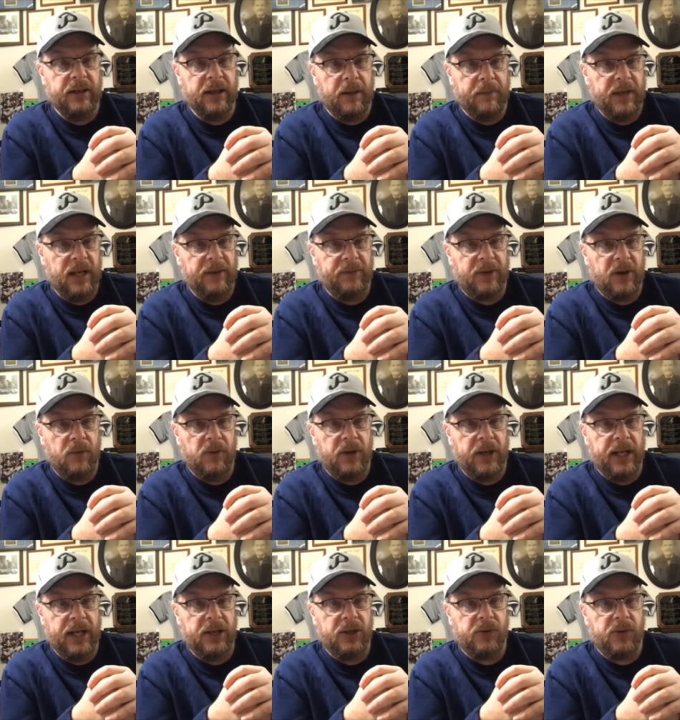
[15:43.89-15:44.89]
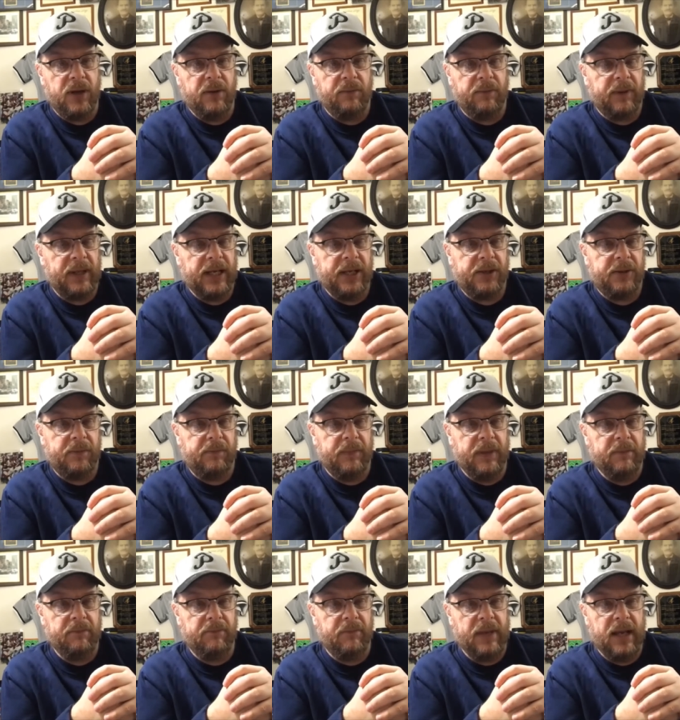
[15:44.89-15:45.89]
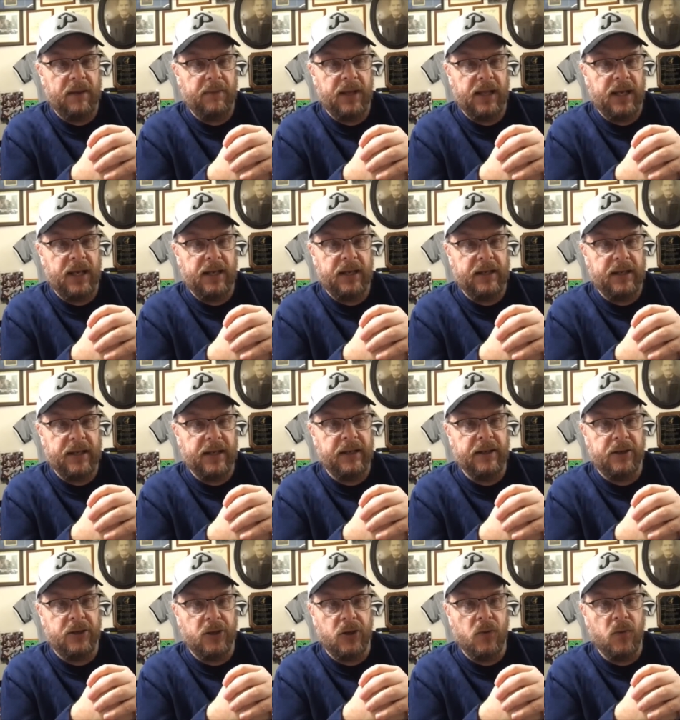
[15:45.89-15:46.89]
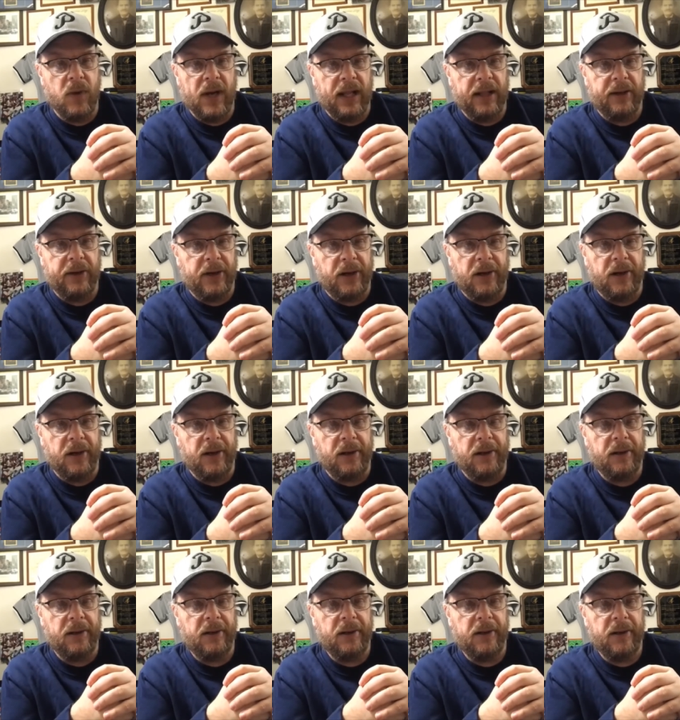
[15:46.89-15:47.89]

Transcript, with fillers: I mean, if they were an injury replacement, maybe they didn't do well at all